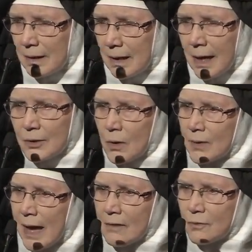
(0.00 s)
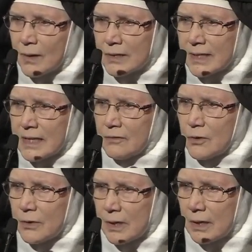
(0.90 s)
I don't have one to give
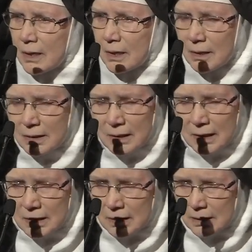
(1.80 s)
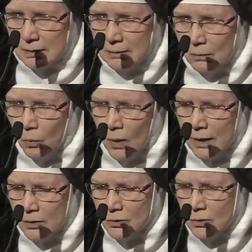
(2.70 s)
you here. What are
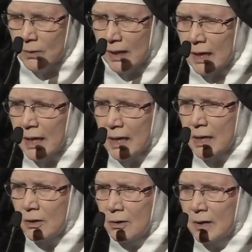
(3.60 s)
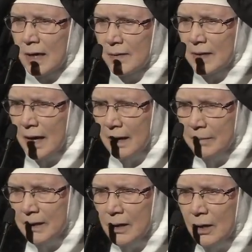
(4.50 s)
you doing here at the
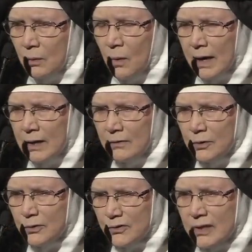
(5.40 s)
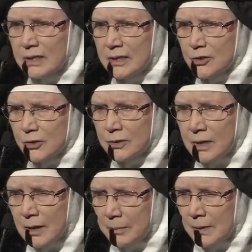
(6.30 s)
Abbey? Why have you suddenly turned
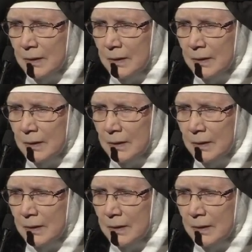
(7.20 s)
up?